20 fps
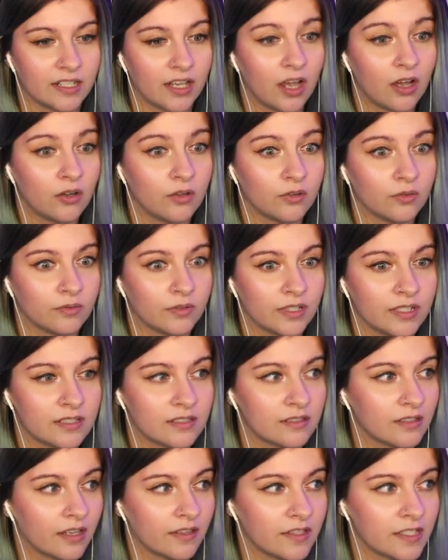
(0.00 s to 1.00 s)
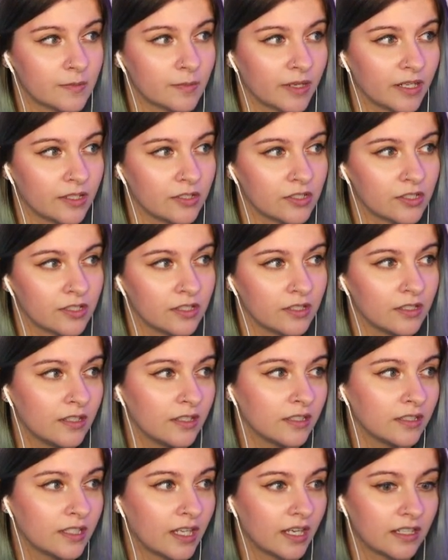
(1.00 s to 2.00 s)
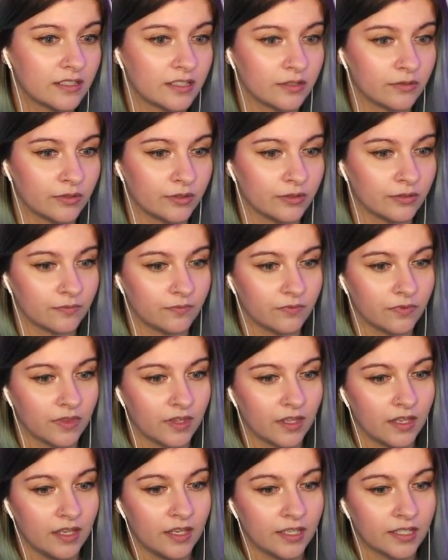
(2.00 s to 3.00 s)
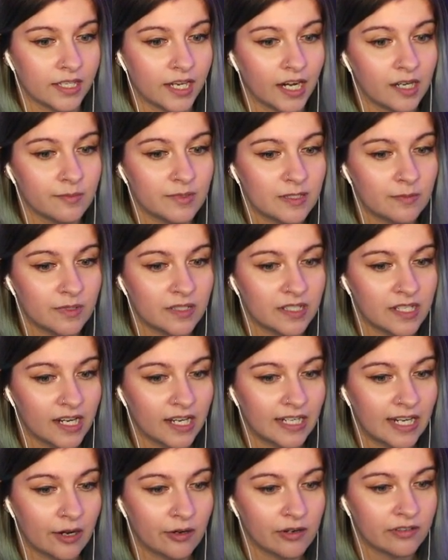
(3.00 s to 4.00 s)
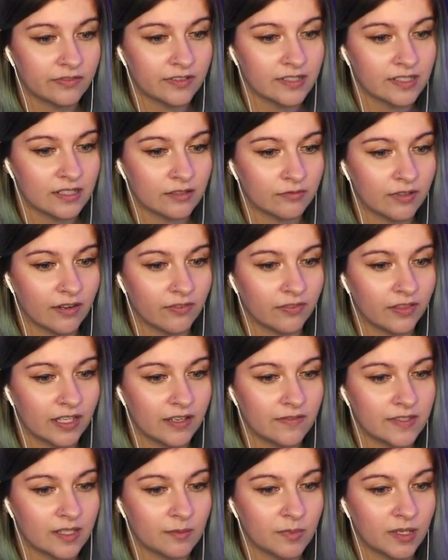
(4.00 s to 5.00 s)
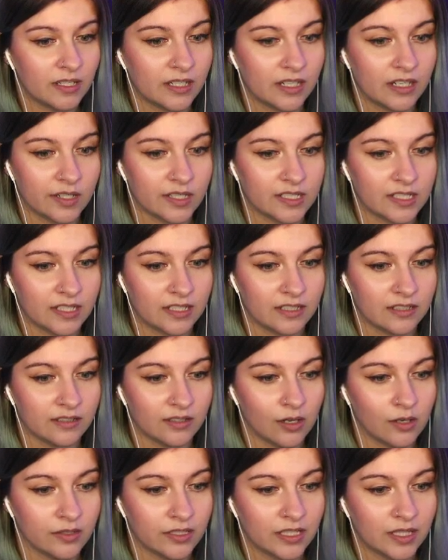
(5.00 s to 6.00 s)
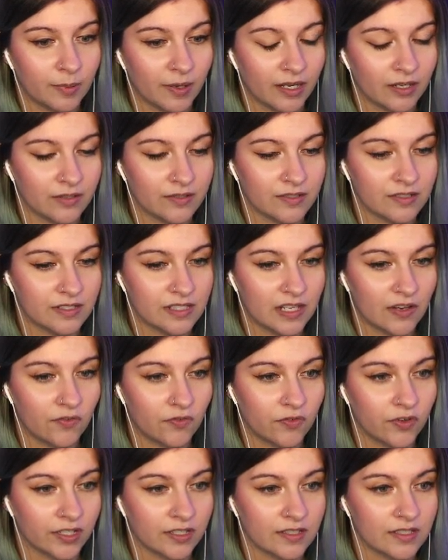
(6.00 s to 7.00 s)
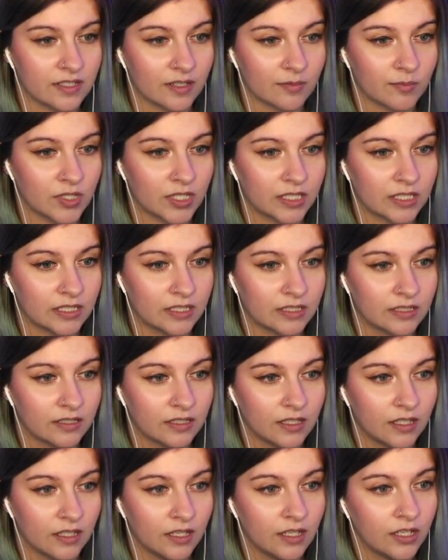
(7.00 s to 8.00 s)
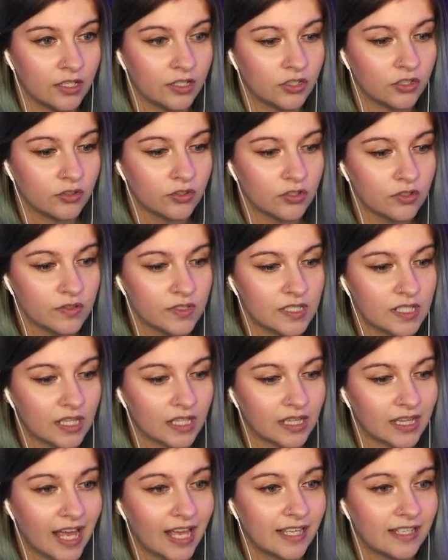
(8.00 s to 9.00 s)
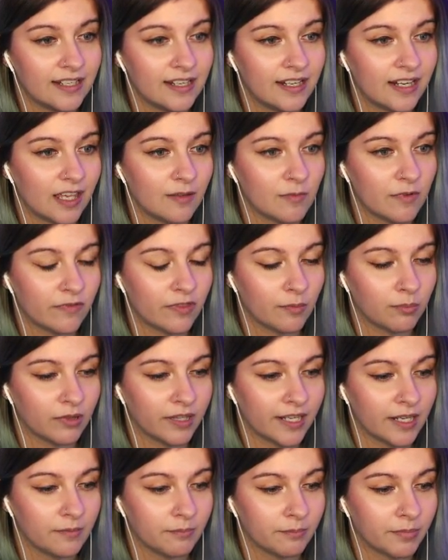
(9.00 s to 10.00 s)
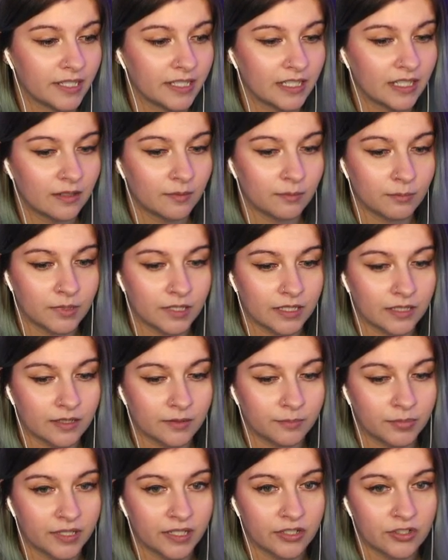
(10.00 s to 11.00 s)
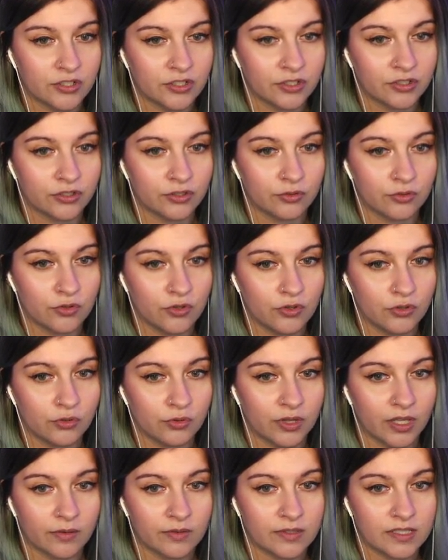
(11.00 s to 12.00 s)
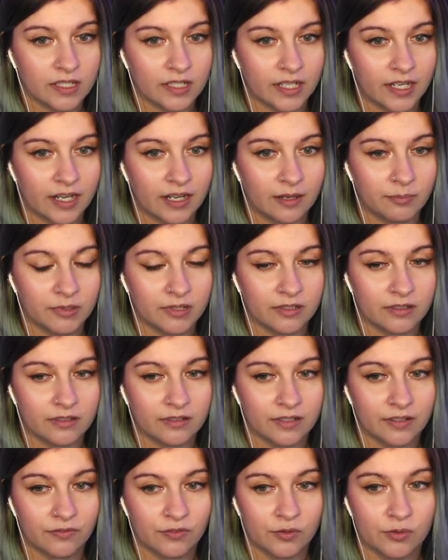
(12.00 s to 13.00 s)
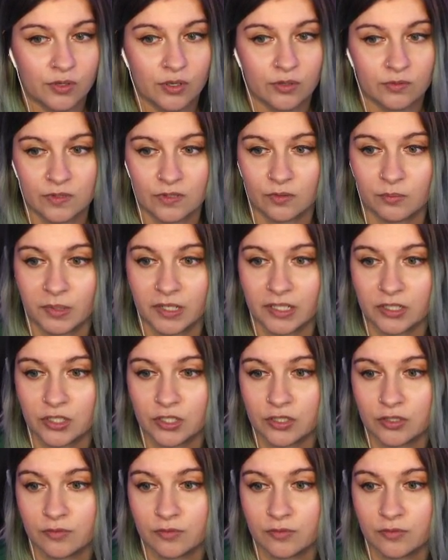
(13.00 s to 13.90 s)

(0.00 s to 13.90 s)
Oh, it's on this page. Gandhi root. Care must be taken, however, as the rough leaves can be an irritant. Only the petals are safe for consumption. You used the Latin name of the plant, buddy. I'm pretty sure you knew that was gonna happen, if you know so much.